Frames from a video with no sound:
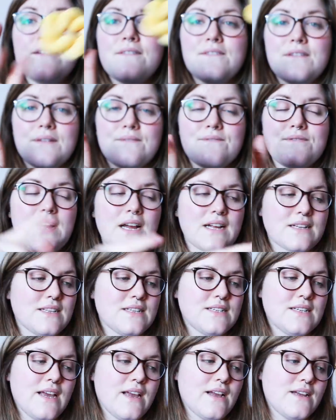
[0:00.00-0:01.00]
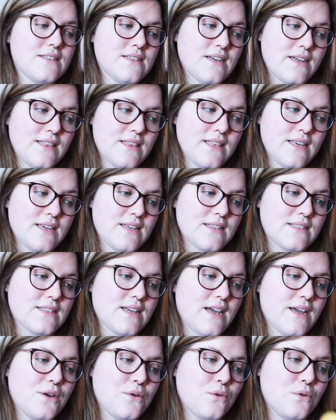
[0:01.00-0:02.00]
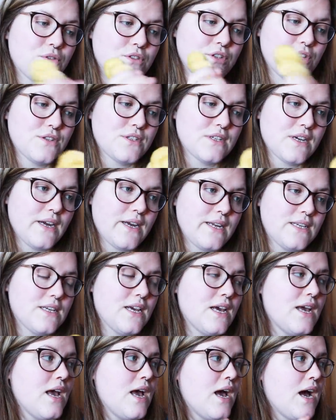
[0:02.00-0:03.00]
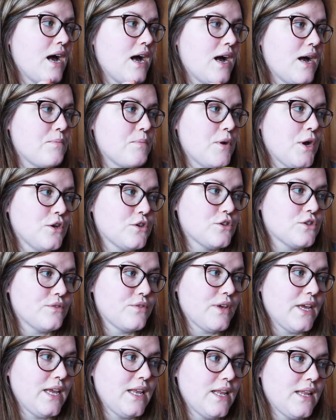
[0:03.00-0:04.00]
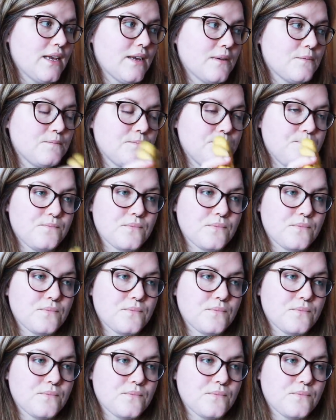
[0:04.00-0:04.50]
Fun fact, the day I dyed this, I also dyed Potion of Healing,